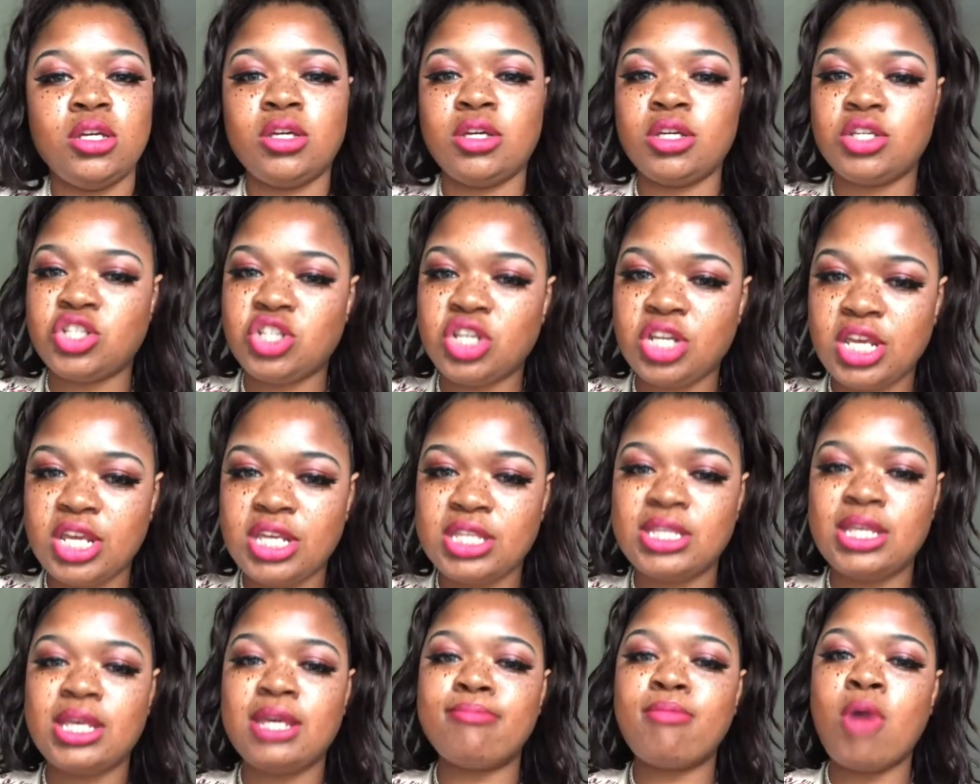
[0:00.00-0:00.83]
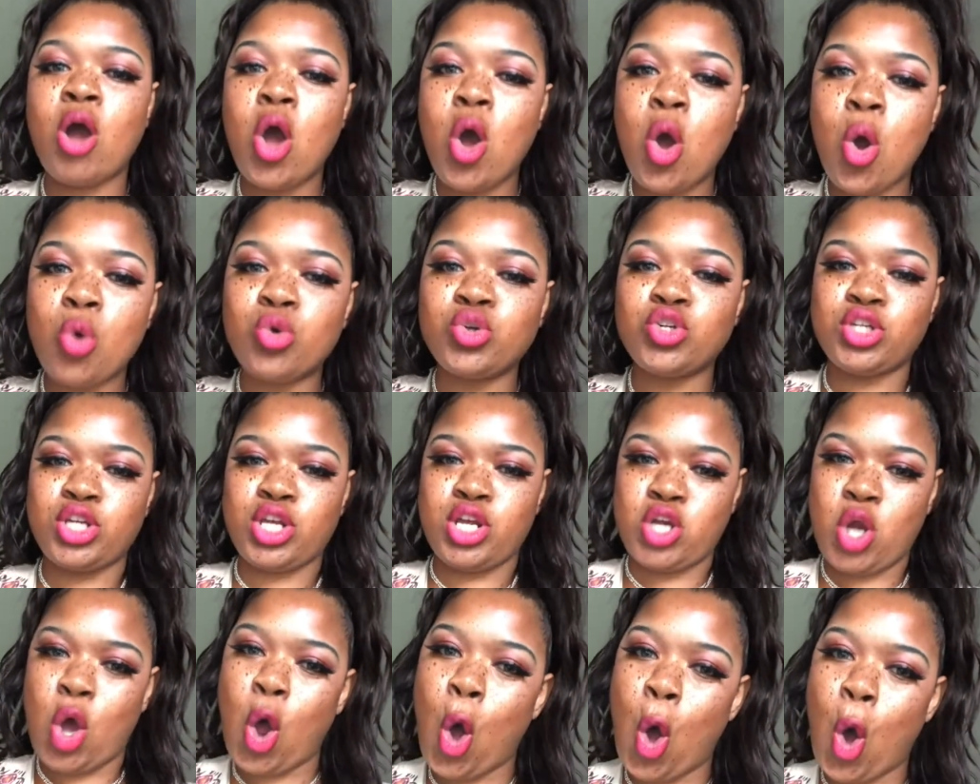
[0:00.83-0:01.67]
She's
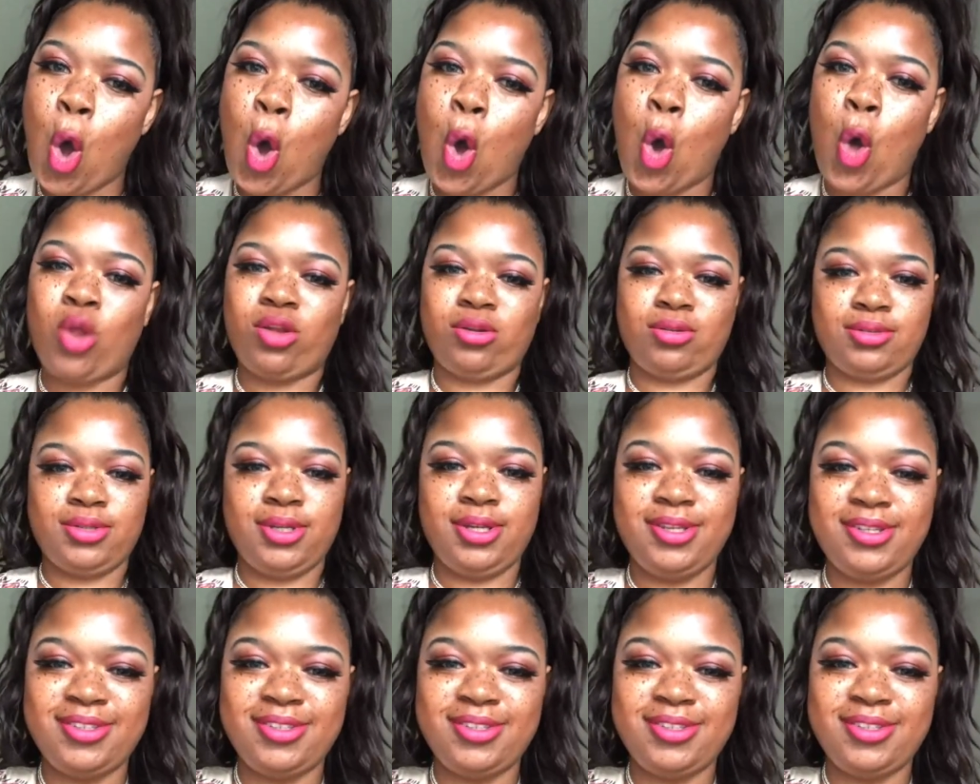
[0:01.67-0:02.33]
emotional.